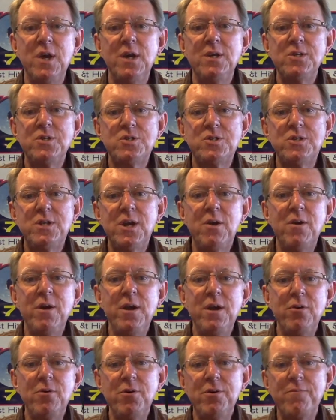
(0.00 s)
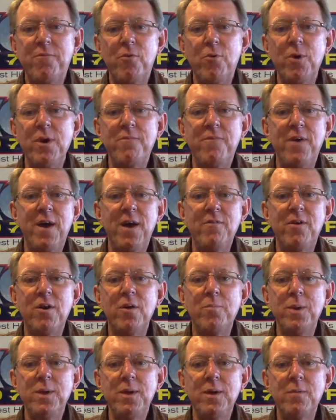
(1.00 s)
stereo and 45
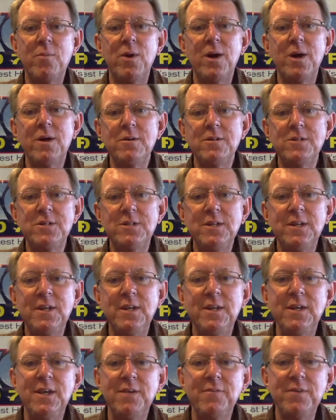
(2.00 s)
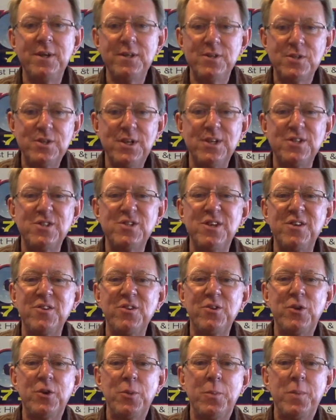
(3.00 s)
RPM records didn't even exist. Another
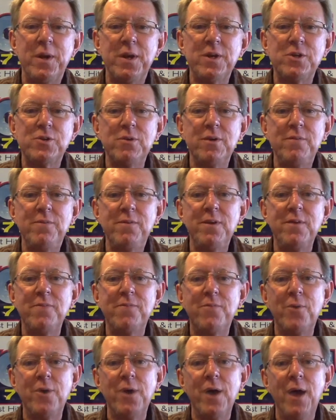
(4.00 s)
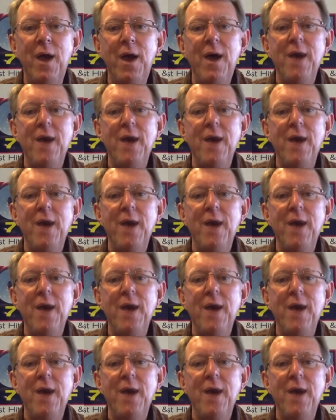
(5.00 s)
little bit of trivia for you.